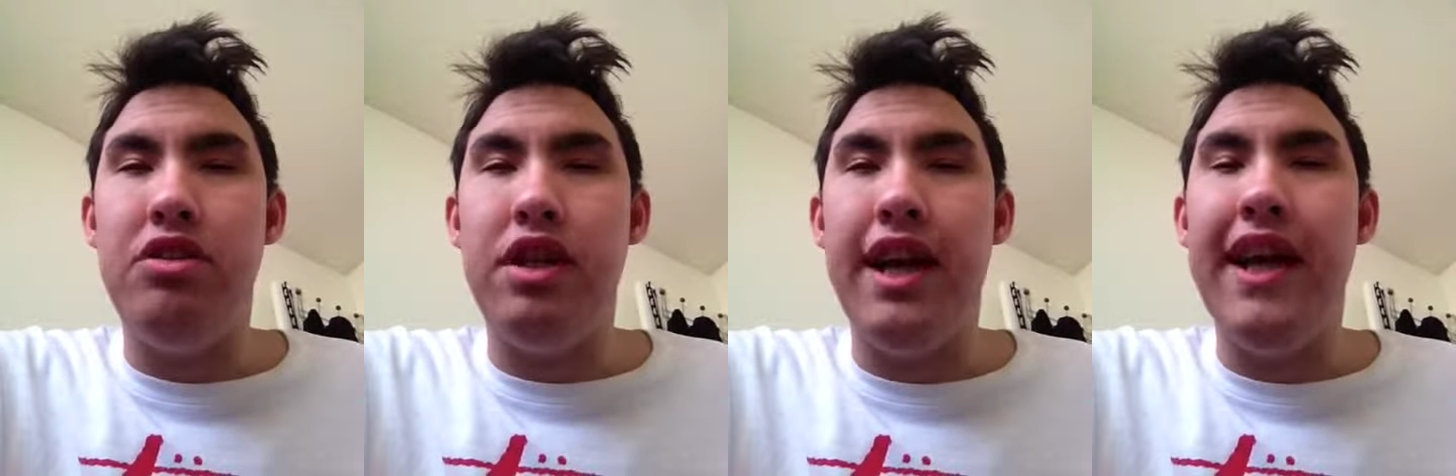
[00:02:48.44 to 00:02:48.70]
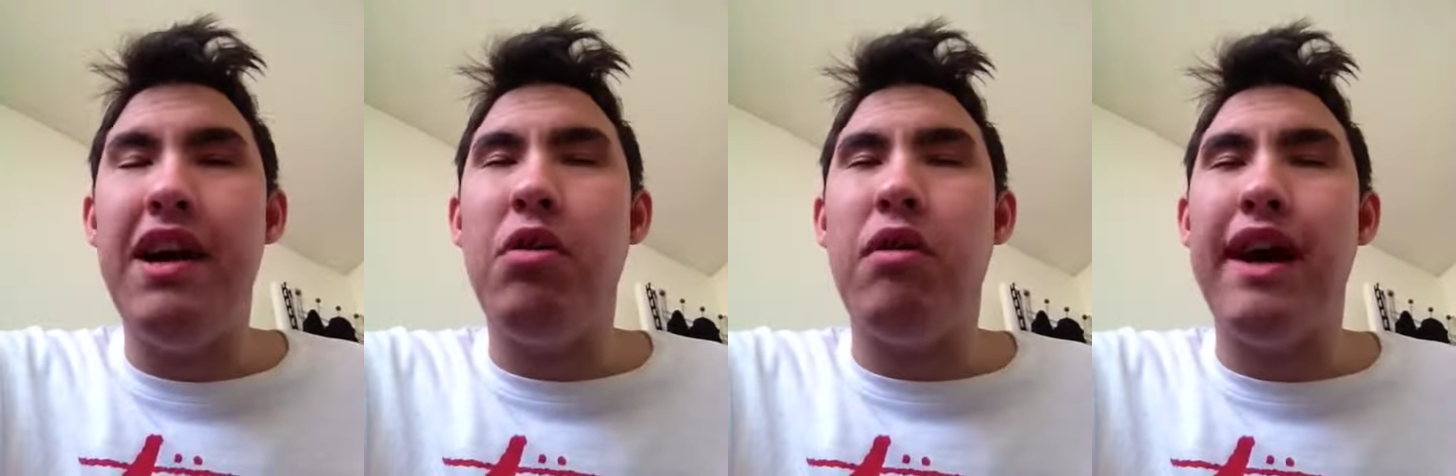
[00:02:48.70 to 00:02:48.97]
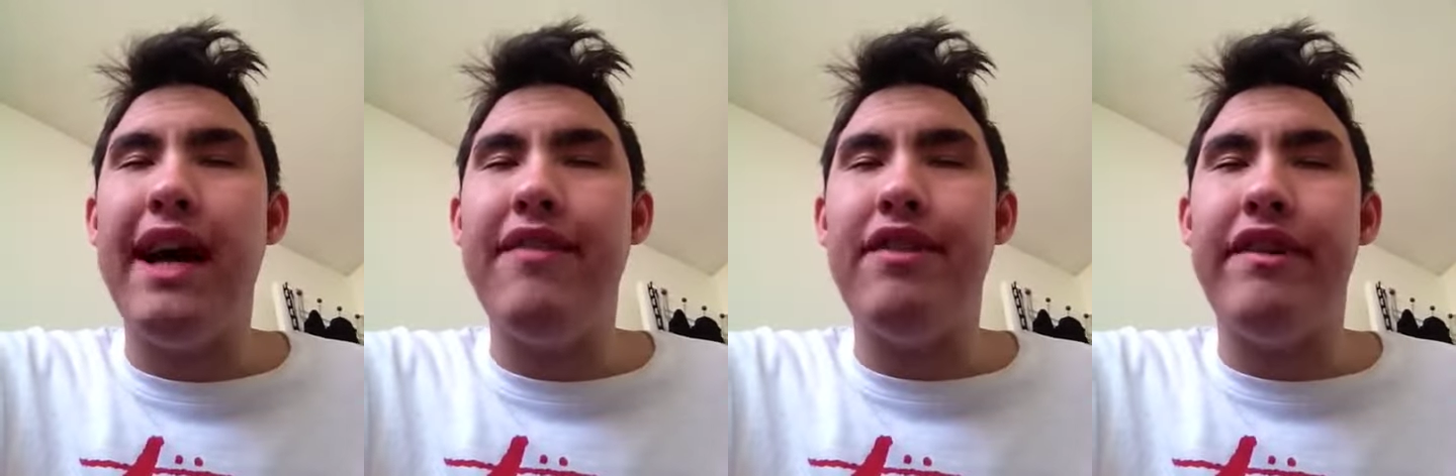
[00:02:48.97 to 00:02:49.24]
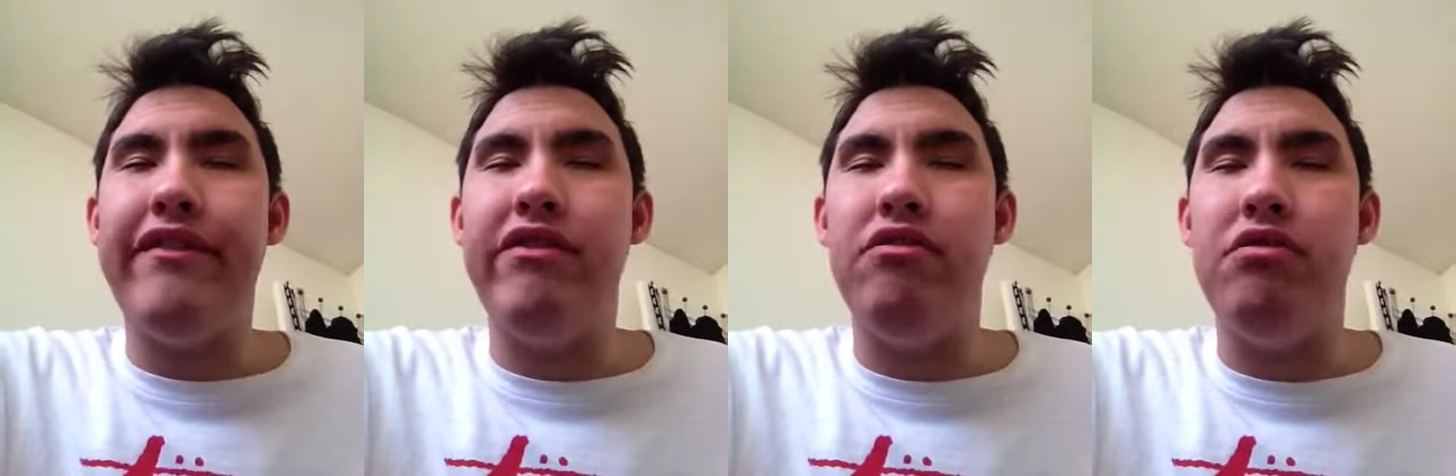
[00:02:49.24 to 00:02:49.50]
hell, have
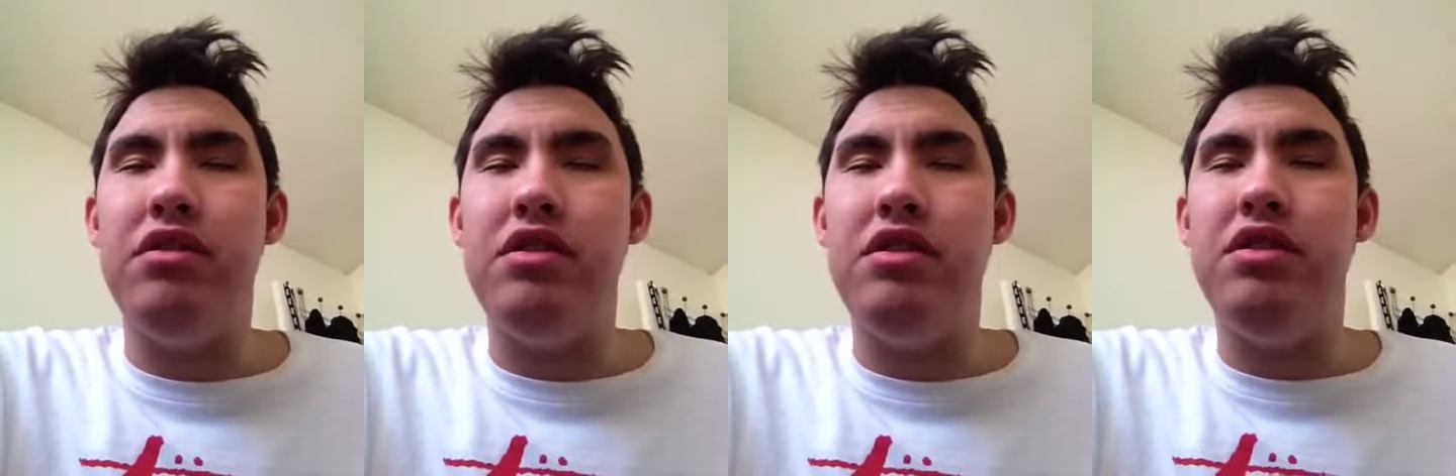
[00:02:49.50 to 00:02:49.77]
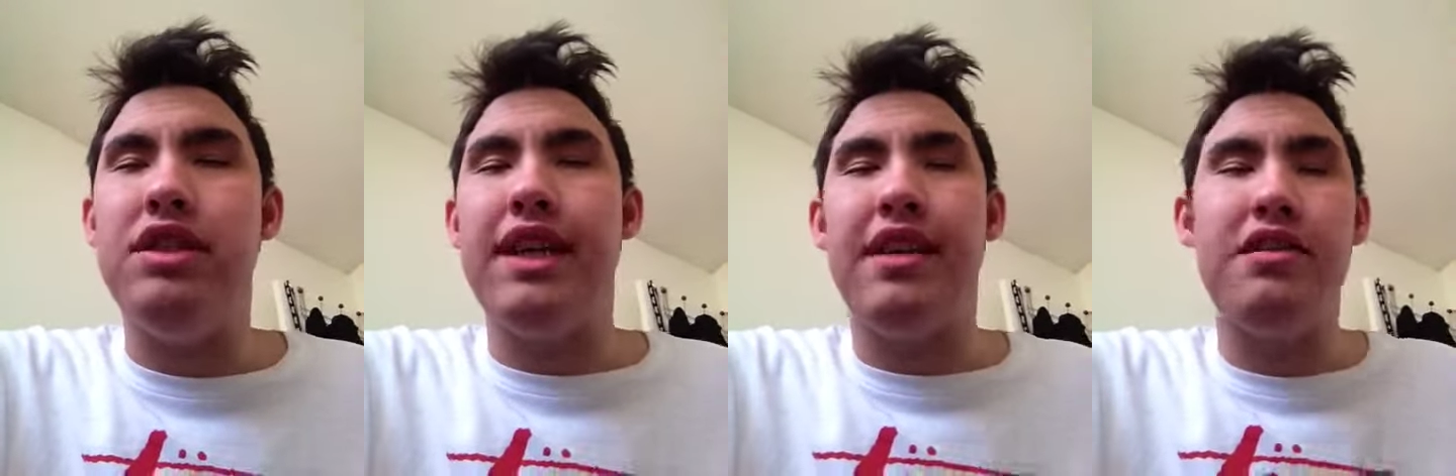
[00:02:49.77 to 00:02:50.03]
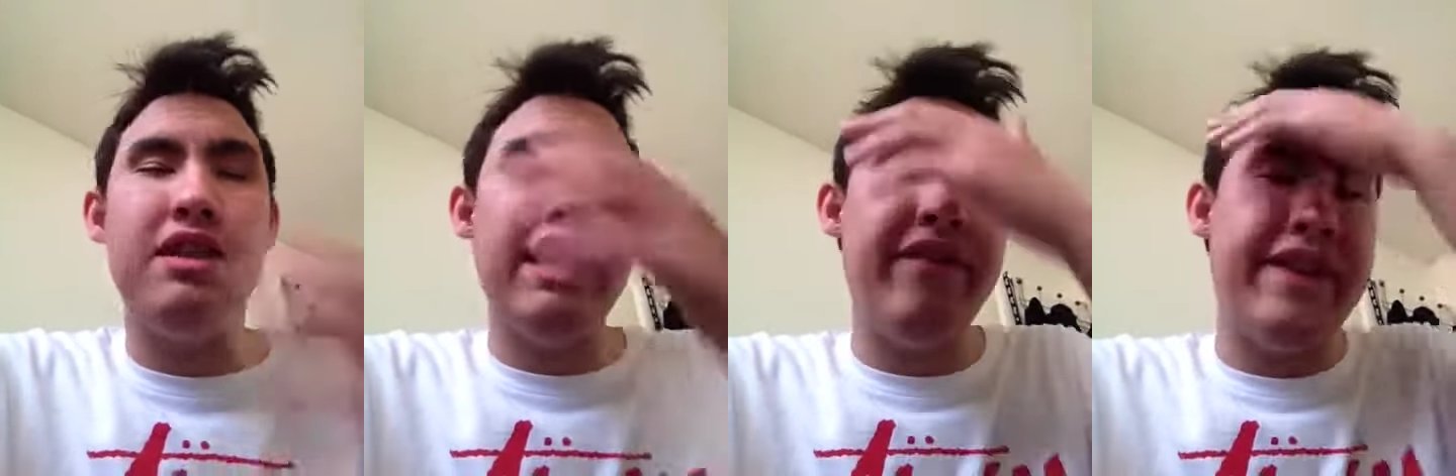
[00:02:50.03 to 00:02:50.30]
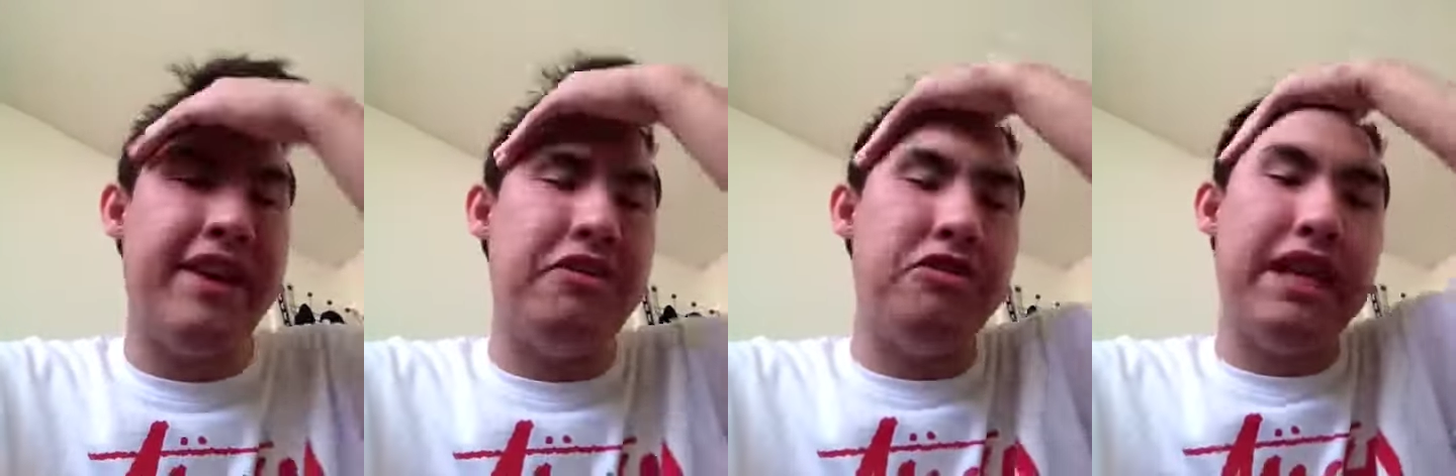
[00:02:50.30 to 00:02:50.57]
it for six,
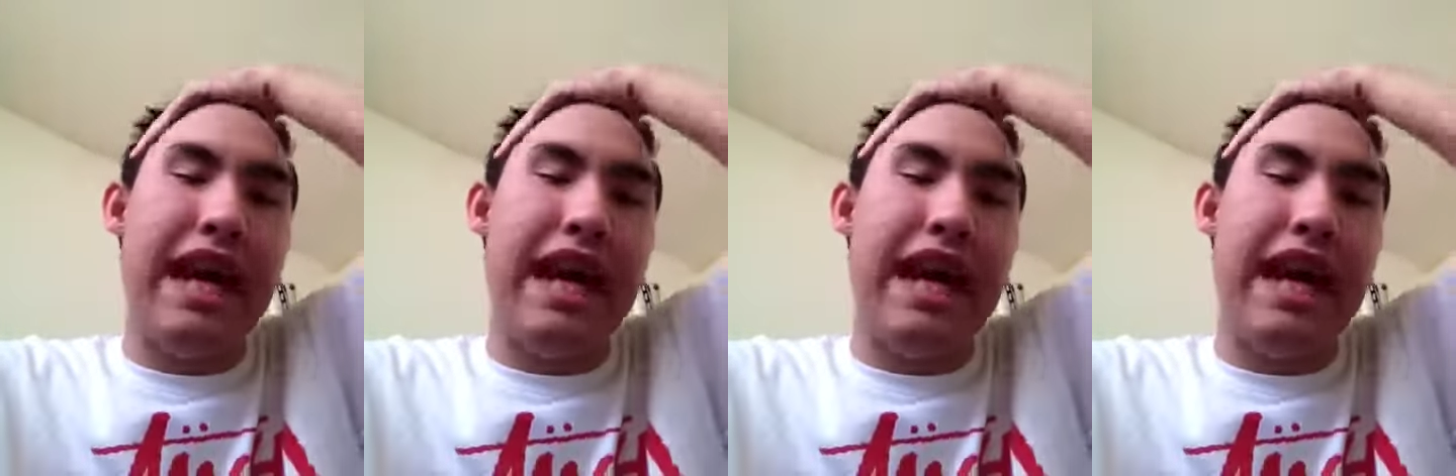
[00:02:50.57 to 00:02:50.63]
seven years.